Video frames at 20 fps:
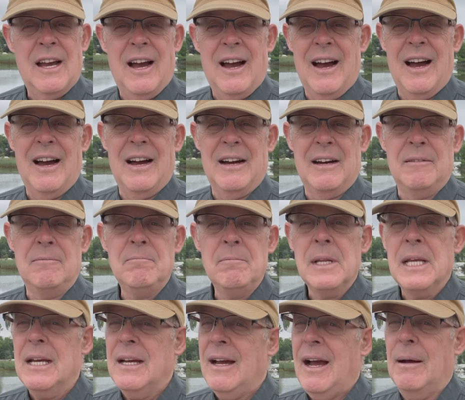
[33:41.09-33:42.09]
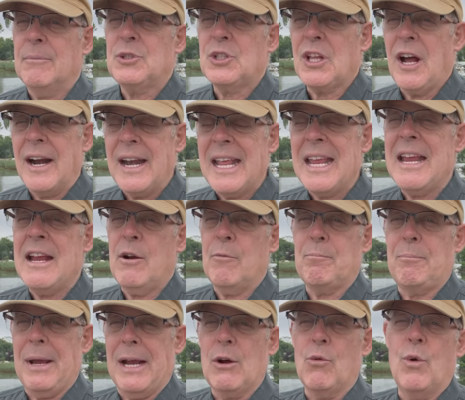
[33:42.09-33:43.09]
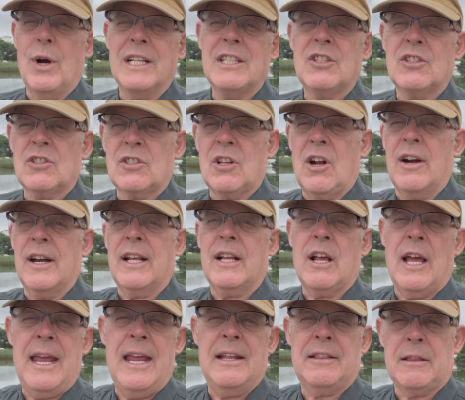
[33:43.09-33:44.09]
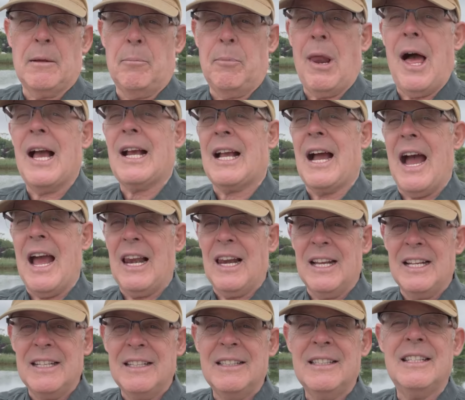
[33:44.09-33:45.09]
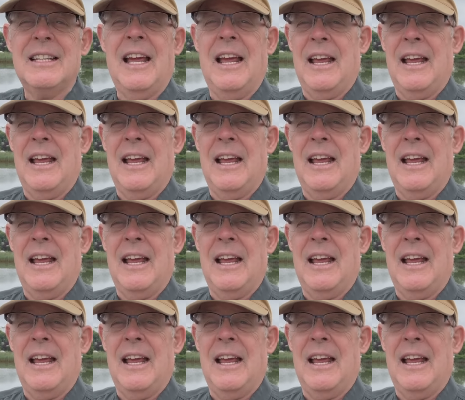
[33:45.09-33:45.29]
I'm starting to hear bigger ones are starting to hit the Block Island